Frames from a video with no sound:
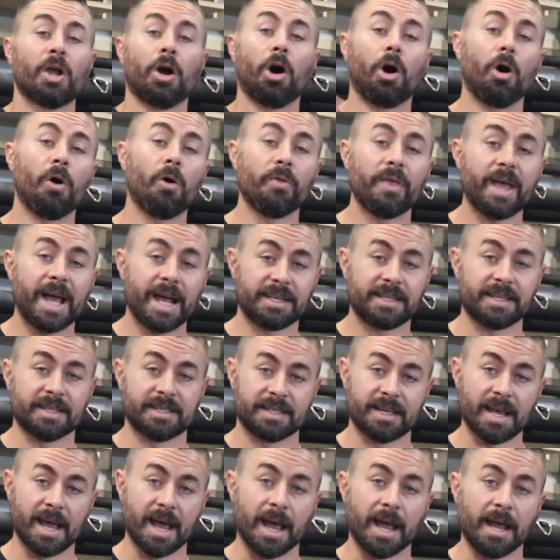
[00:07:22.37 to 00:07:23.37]
All that to
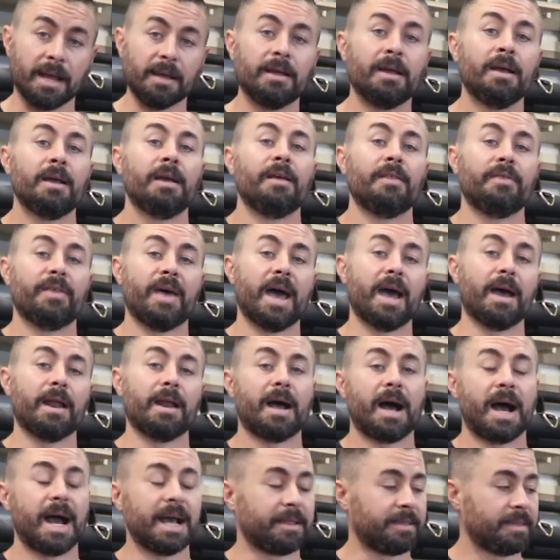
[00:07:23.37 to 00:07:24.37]
say
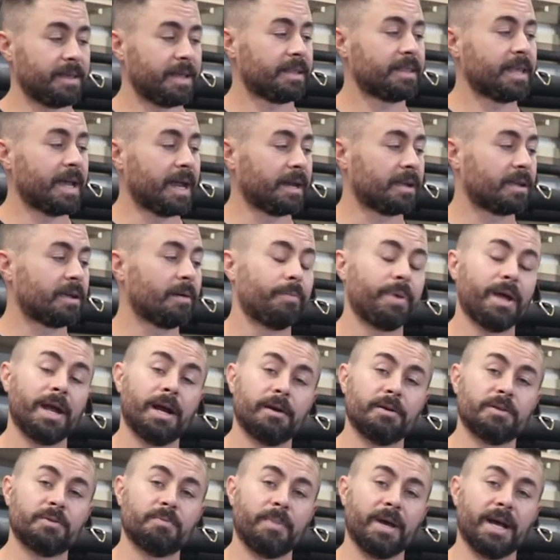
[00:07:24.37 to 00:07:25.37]
that I think that it
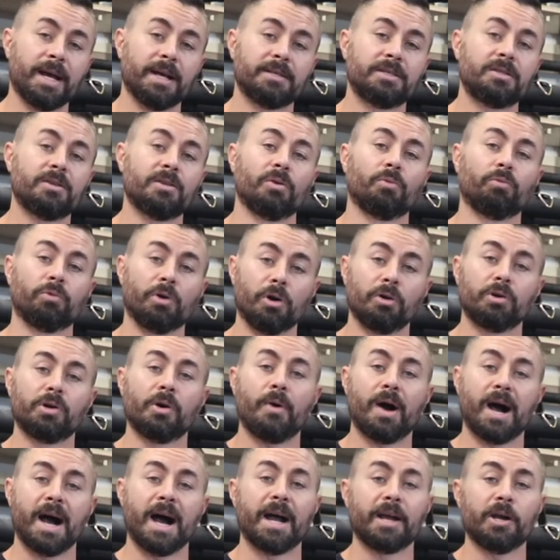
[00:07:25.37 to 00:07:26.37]
compares best to the Rogue
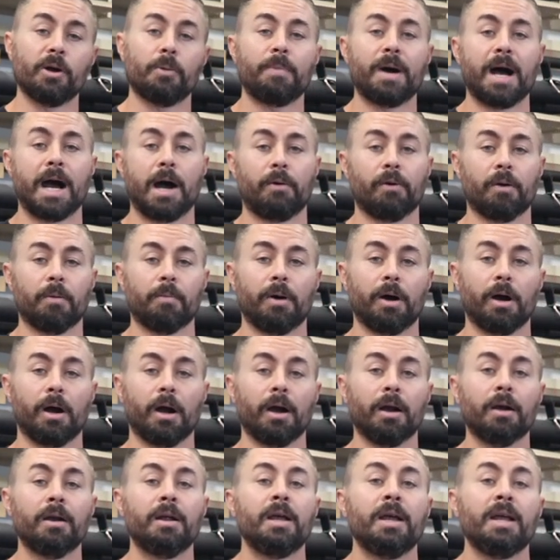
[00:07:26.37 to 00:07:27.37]
Ohio Power
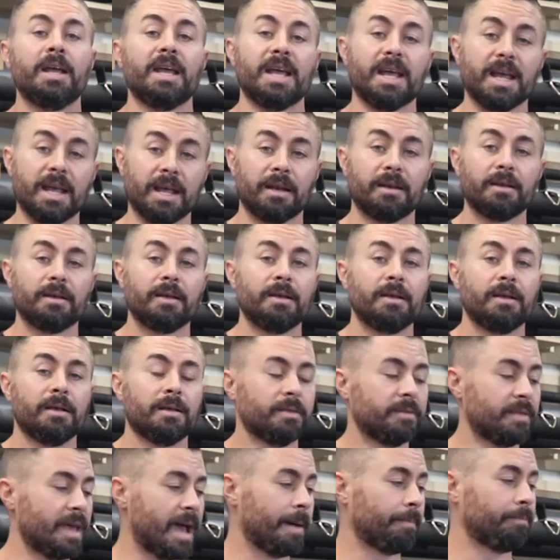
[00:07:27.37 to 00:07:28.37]
Bar in
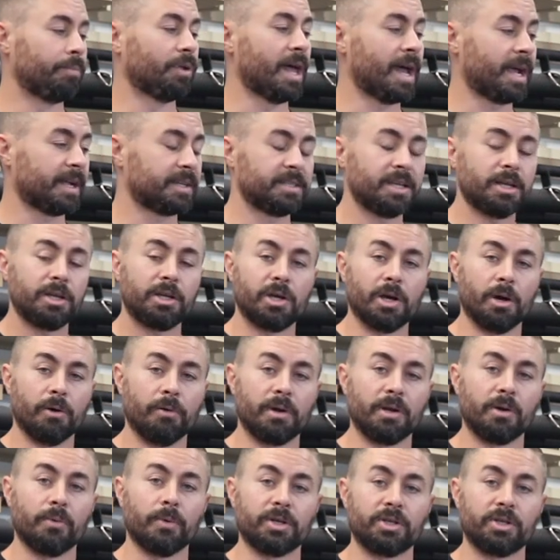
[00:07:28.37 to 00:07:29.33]
that black zinc coating,